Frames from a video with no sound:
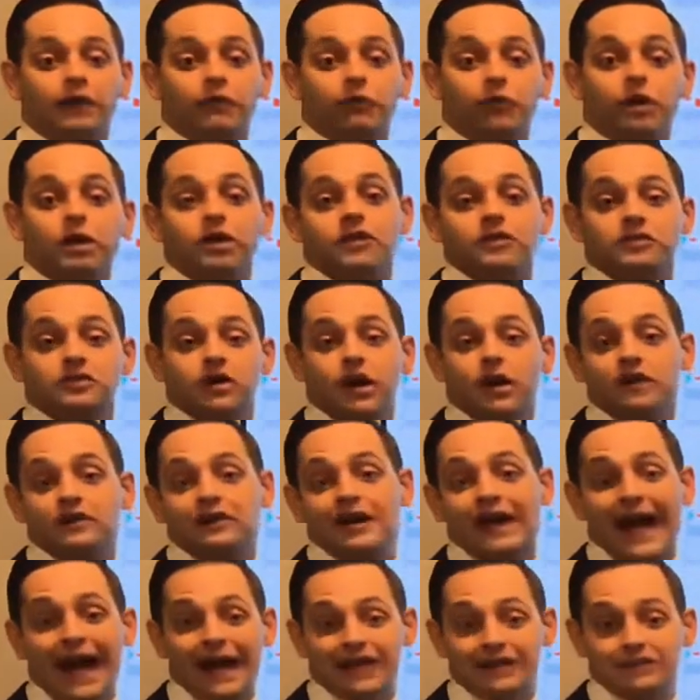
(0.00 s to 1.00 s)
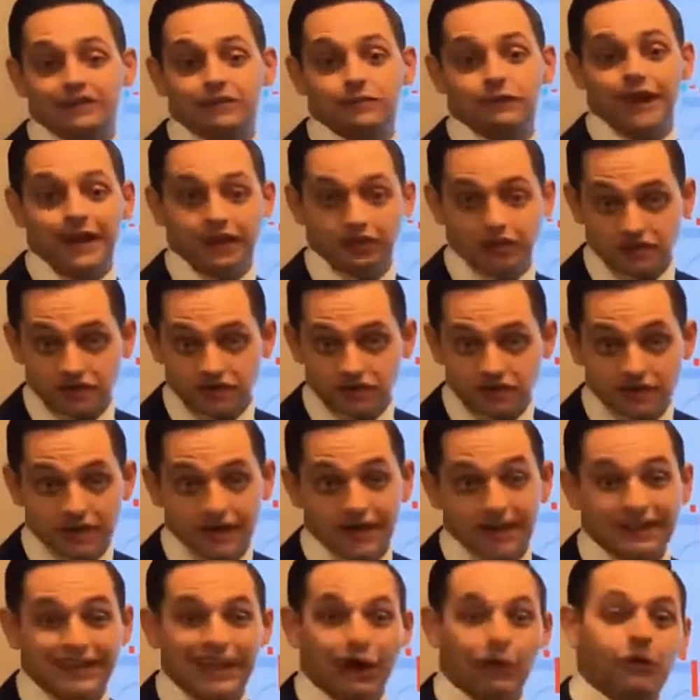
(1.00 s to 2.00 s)
we're going to start to add some hedges.
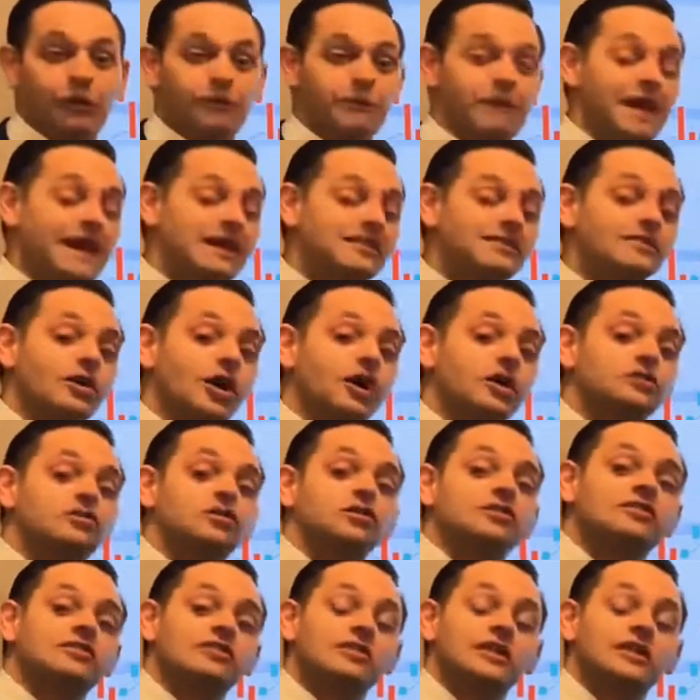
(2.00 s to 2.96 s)
Now we may start to